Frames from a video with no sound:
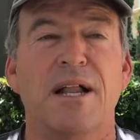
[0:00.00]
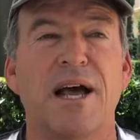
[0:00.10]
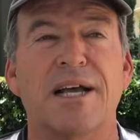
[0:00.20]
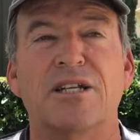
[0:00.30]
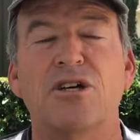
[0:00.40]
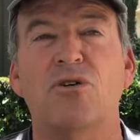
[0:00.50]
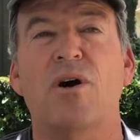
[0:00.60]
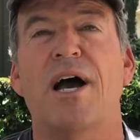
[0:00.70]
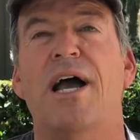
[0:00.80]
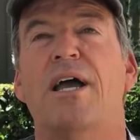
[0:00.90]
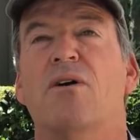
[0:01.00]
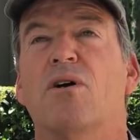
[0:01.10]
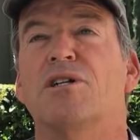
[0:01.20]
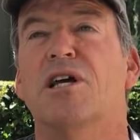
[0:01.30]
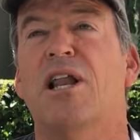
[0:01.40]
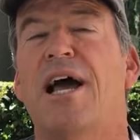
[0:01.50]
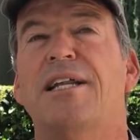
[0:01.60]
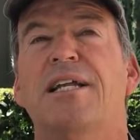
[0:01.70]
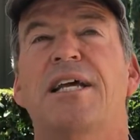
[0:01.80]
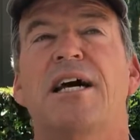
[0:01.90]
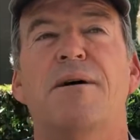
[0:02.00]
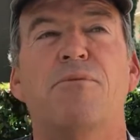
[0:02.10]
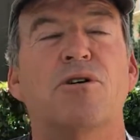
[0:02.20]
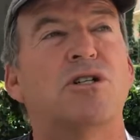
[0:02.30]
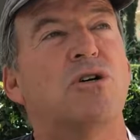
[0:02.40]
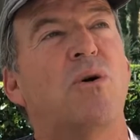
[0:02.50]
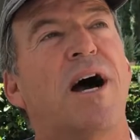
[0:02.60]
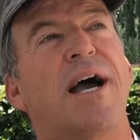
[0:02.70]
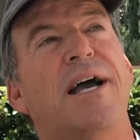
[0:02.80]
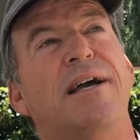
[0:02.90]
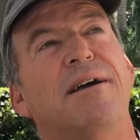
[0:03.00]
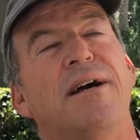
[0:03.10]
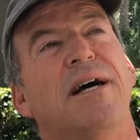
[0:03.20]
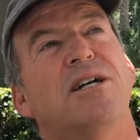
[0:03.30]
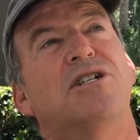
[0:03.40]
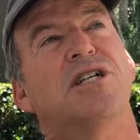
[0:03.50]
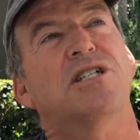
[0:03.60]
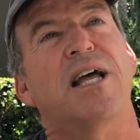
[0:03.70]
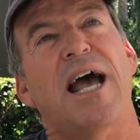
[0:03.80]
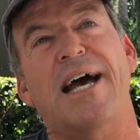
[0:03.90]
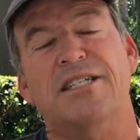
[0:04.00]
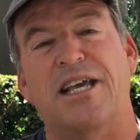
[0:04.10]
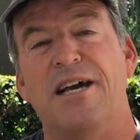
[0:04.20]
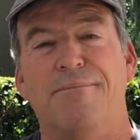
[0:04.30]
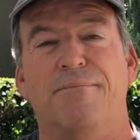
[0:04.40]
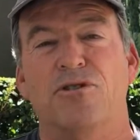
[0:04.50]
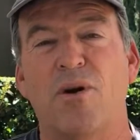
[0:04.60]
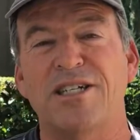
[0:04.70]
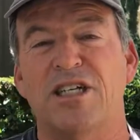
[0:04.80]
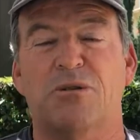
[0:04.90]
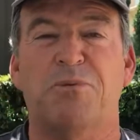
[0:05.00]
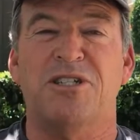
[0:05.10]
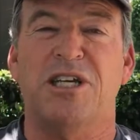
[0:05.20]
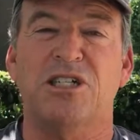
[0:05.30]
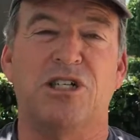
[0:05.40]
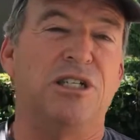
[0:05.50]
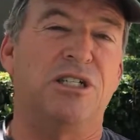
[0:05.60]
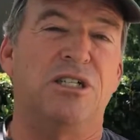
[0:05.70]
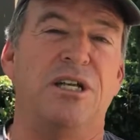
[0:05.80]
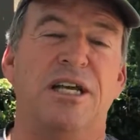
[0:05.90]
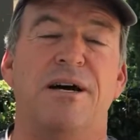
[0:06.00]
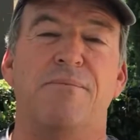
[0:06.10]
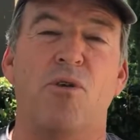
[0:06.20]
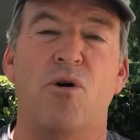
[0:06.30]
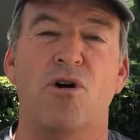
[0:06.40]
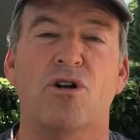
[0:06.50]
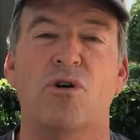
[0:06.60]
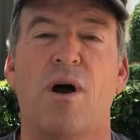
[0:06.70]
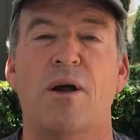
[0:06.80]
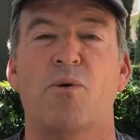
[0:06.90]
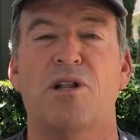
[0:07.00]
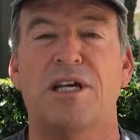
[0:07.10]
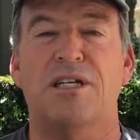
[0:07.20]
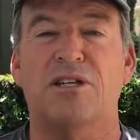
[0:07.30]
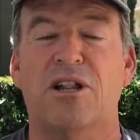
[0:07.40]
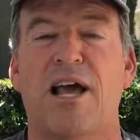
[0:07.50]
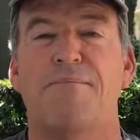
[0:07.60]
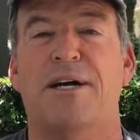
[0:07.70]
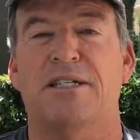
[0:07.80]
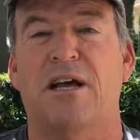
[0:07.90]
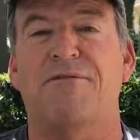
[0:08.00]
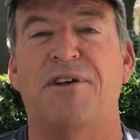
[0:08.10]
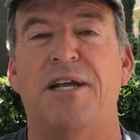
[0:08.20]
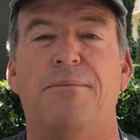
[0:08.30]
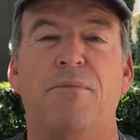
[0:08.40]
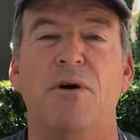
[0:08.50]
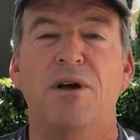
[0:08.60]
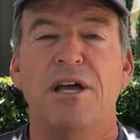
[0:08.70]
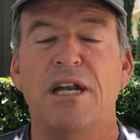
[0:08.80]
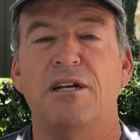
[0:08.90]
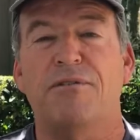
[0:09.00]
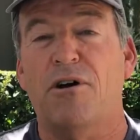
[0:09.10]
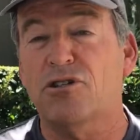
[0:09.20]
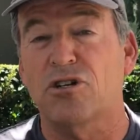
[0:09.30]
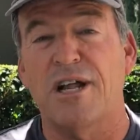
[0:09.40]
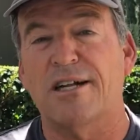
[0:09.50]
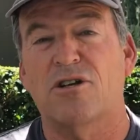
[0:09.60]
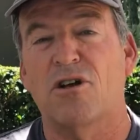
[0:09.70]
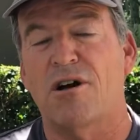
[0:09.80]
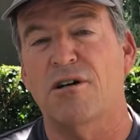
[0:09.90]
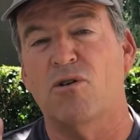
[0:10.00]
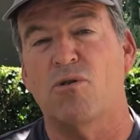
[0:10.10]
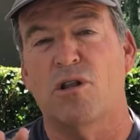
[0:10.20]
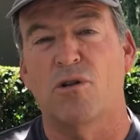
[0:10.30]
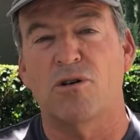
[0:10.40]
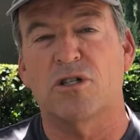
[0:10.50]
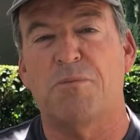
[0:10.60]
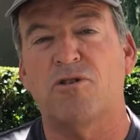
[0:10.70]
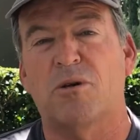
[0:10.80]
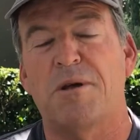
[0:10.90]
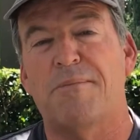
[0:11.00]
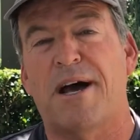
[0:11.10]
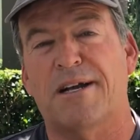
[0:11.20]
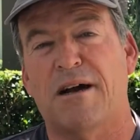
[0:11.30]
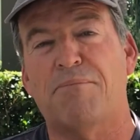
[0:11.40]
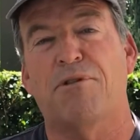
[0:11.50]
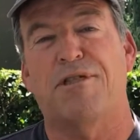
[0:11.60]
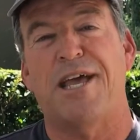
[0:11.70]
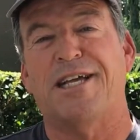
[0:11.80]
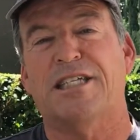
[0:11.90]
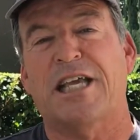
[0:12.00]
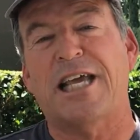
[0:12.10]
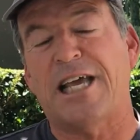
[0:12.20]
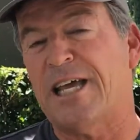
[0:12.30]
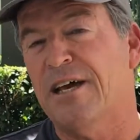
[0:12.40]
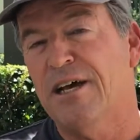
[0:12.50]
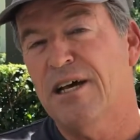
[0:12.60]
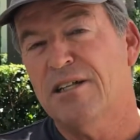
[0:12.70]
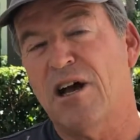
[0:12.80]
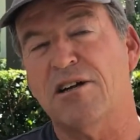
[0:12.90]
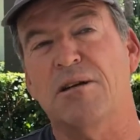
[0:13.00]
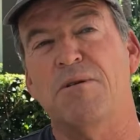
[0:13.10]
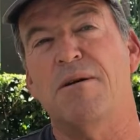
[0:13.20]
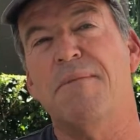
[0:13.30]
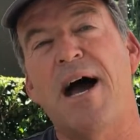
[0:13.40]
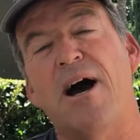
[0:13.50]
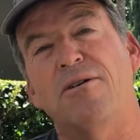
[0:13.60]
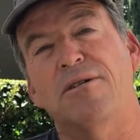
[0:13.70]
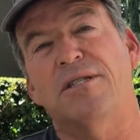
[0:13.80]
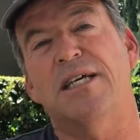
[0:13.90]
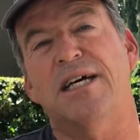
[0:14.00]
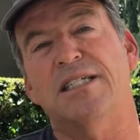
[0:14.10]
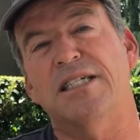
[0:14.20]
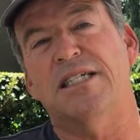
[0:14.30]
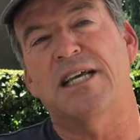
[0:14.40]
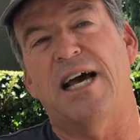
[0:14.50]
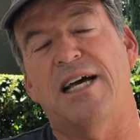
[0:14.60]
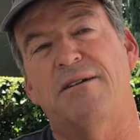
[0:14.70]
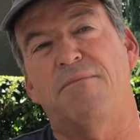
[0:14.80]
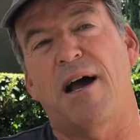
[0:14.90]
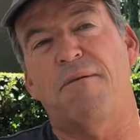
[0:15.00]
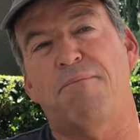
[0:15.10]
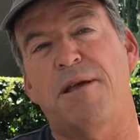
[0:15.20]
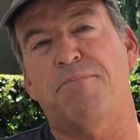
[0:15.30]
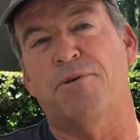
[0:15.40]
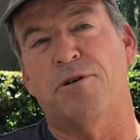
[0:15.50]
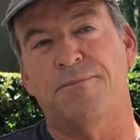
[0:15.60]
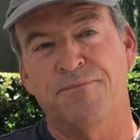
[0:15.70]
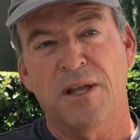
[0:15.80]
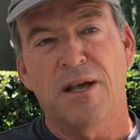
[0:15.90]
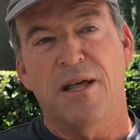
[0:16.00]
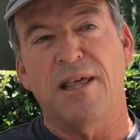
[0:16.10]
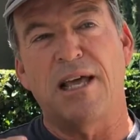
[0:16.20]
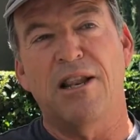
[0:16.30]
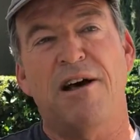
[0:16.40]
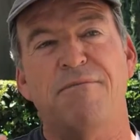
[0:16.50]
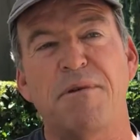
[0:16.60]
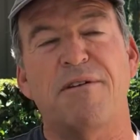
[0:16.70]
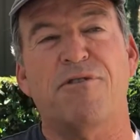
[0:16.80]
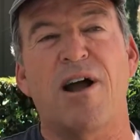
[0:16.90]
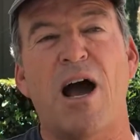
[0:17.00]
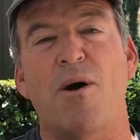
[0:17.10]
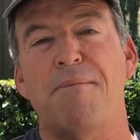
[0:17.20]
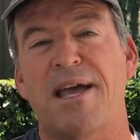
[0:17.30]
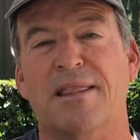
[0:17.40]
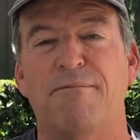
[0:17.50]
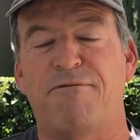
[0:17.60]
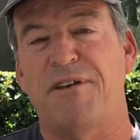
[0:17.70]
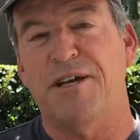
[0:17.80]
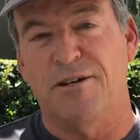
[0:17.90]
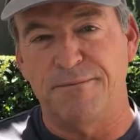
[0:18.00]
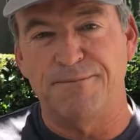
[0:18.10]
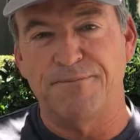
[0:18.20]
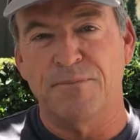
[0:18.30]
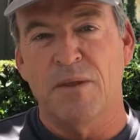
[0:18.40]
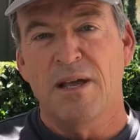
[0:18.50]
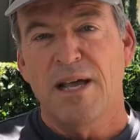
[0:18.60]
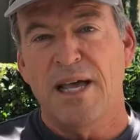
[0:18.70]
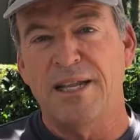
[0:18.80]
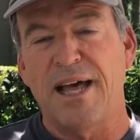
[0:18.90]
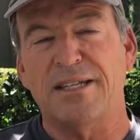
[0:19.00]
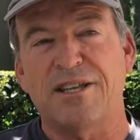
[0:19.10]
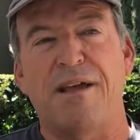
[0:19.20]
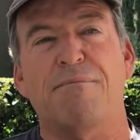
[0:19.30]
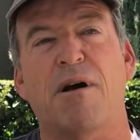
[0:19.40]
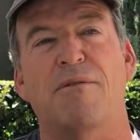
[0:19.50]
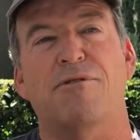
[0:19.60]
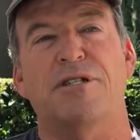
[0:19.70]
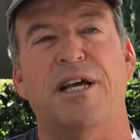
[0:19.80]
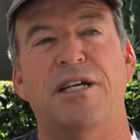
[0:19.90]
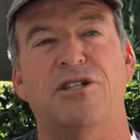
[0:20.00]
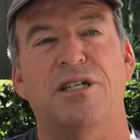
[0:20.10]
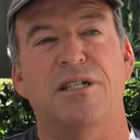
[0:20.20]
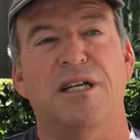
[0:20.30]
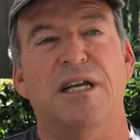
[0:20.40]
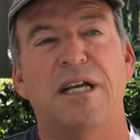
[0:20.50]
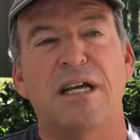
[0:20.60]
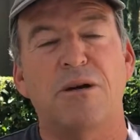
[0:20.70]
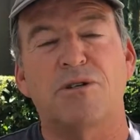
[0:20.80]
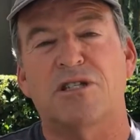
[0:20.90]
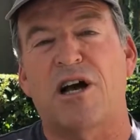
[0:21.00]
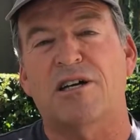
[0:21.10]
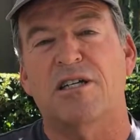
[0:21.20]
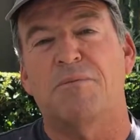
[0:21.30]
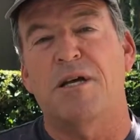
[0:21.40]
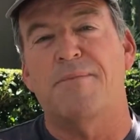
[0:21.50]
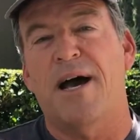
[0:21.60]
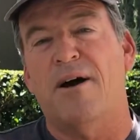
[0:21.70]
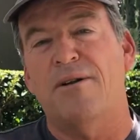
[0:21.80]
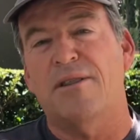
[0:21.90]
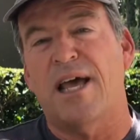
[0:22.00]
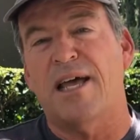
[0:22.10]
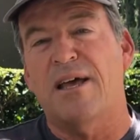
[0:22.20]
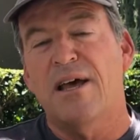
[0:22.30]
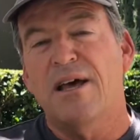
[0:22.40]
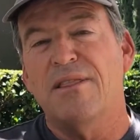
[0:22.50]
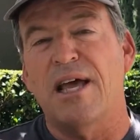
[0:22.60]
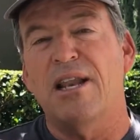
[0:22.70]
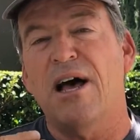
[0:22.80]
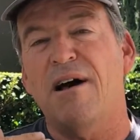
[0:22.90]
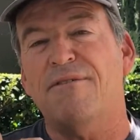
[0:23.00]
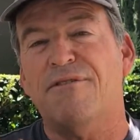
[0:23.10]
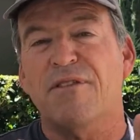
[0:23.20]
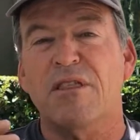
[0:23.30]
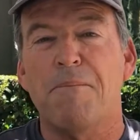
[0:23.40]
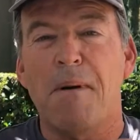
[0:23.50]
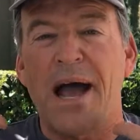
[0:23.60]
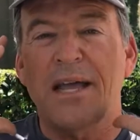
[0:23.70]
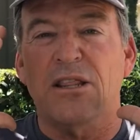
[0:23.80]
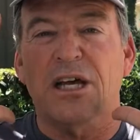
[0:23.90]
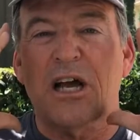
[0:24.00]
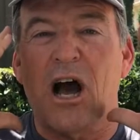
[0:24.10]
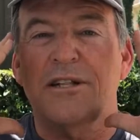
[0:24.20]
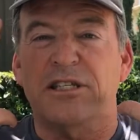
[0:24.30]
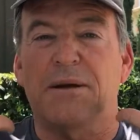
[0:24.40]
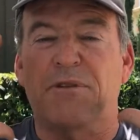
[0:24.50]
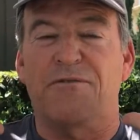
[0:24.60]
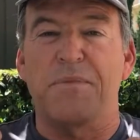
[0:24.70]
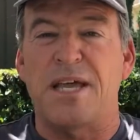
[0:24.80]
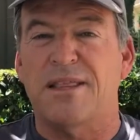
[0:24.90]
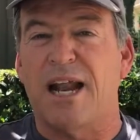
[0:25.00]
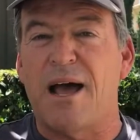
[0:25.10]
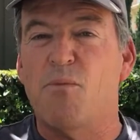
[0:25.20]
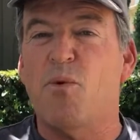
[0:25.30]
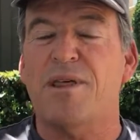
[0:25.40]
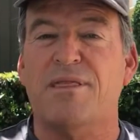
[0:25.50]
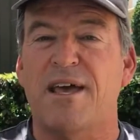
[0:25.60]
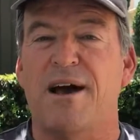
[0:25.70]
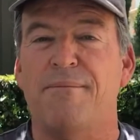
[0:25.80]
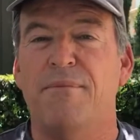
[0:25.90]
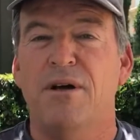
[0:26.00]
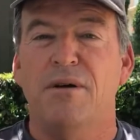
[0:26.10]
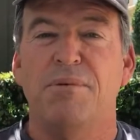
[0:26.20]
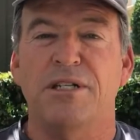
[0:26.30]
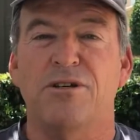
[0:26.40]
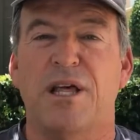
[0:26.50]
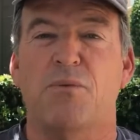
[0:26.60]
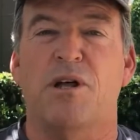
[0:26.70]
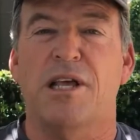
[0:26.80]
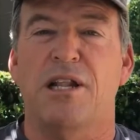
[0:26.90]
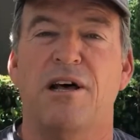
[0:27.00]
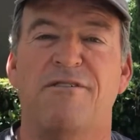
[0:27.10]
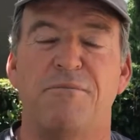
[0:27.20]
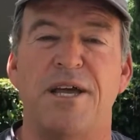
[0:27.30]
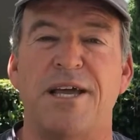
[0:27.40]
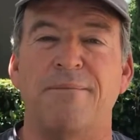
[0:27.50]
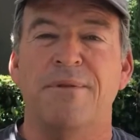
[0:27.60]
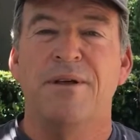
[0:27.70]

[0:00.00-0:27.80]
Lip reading: Like, do I delight in Him, or do I just ask Him? Do I just petition Him, or do I really delight myself in Him? In a devotional not too long ago, the Lord spoke to me about a couple things. He talked to me about this. He said, "My people, they love me for how I make them feel." And in that same conversation, he was talking to me about they love the concept of me, that I'm with them, but do they really love me?